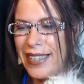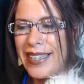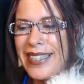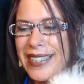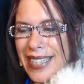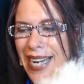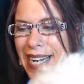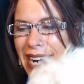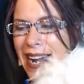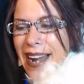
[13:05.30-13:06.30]
the
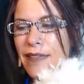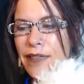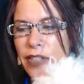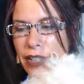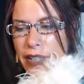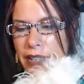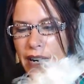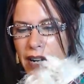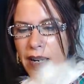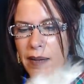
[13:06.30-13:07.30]
day after
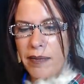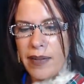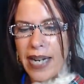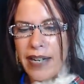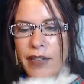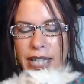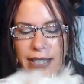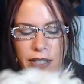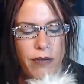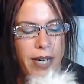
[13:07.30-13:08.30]
um, Avery
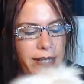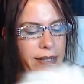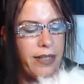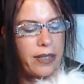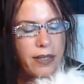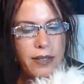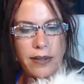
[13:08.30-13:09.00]
gets arrested.